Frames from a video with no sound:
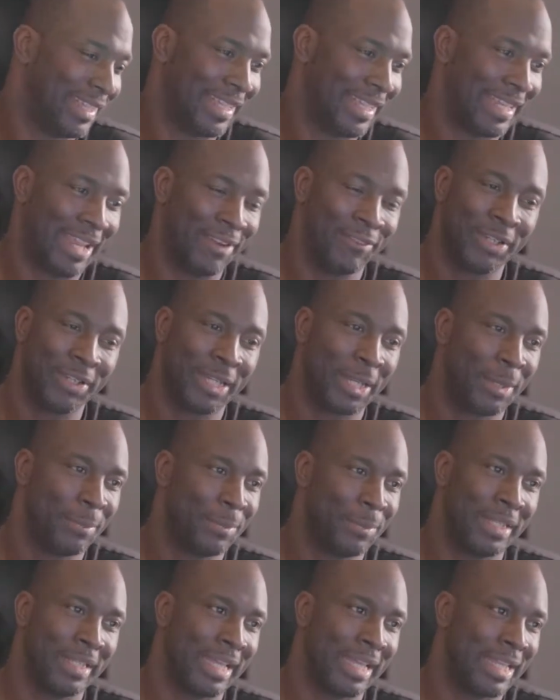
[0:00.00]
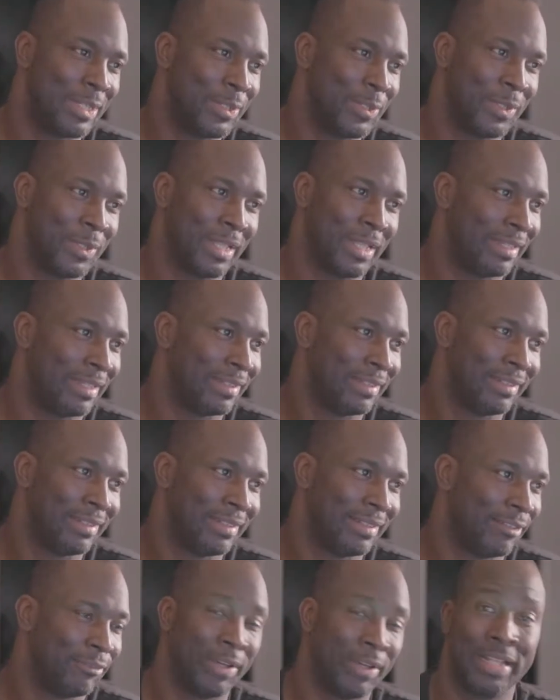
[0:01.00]
and every company I do that,
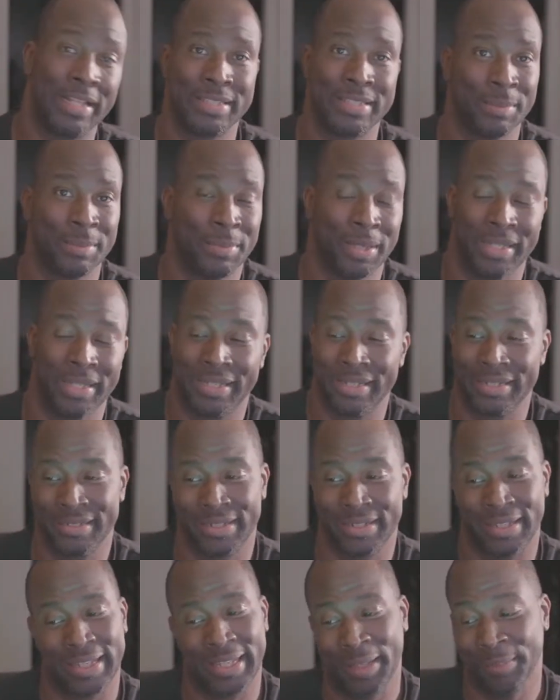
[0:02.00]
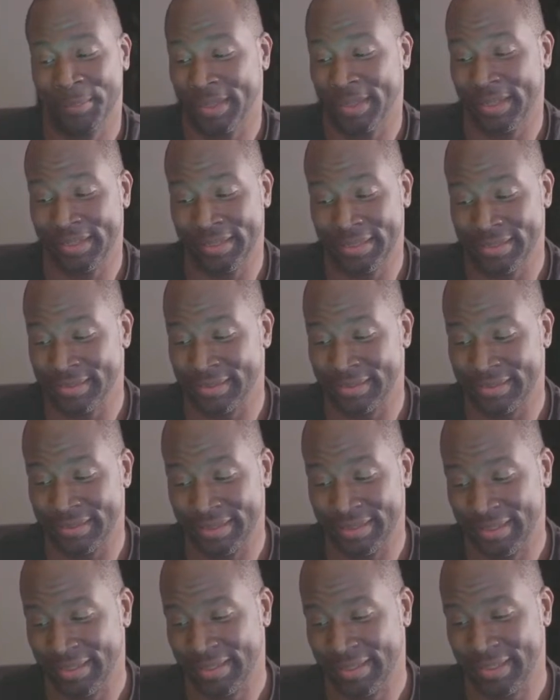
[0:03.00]
I find somebody and it's like, hey man, listen,
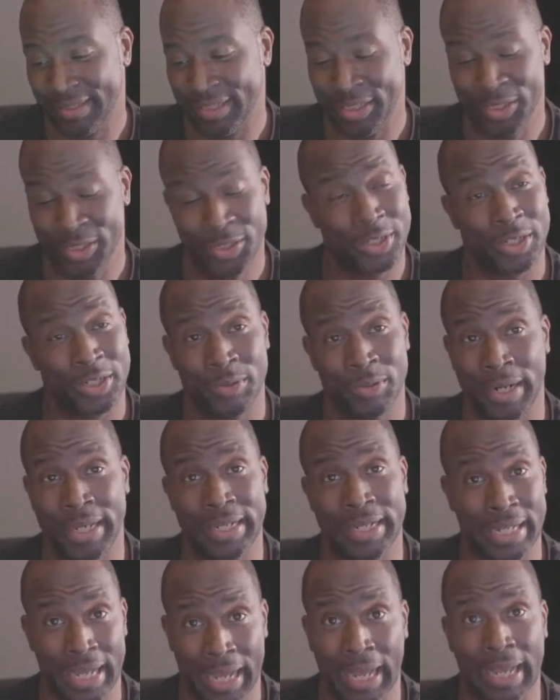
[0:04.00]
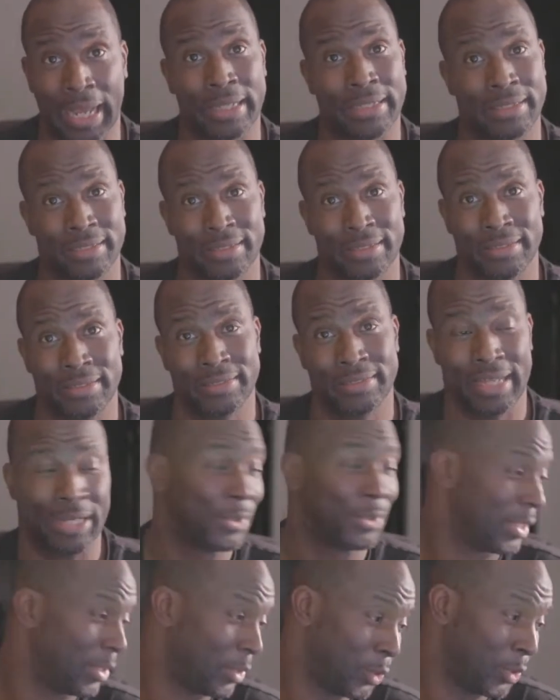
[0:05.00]
you're a great guy
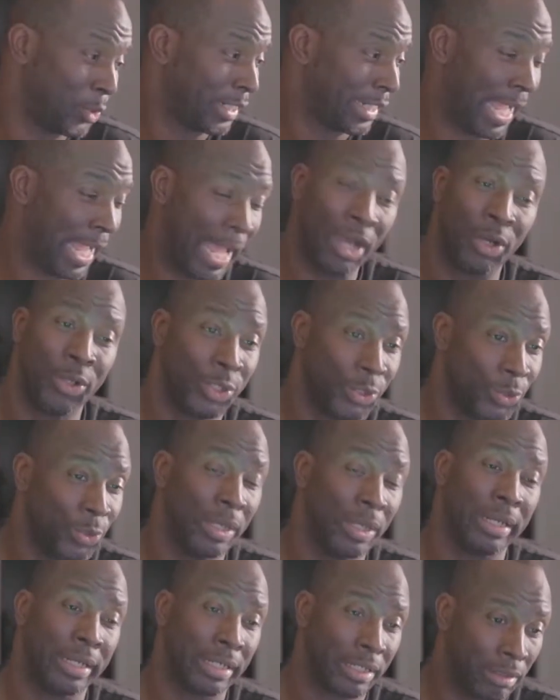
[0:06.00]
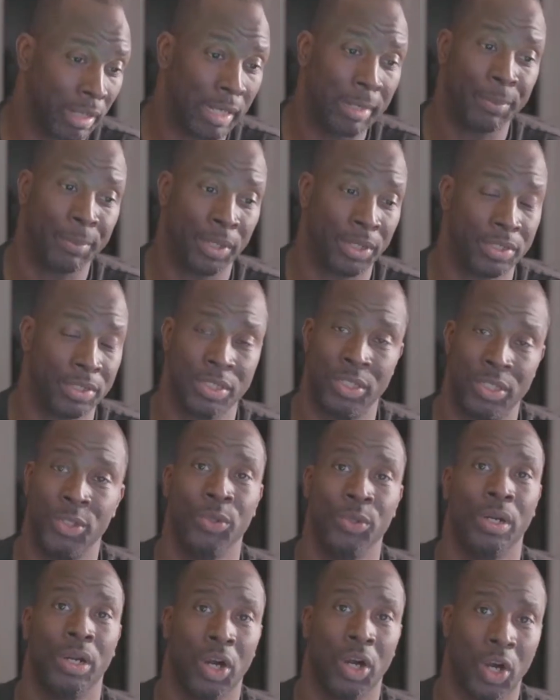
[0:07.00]
or, or gal. You are a great person.
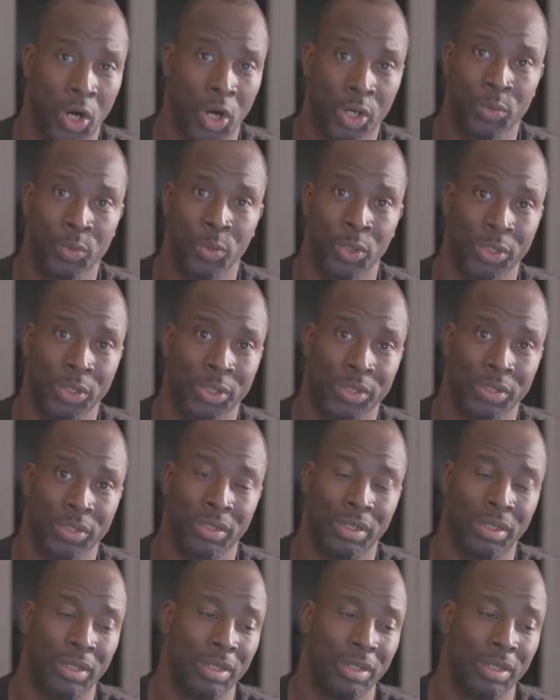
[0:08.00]
You are a hard worker.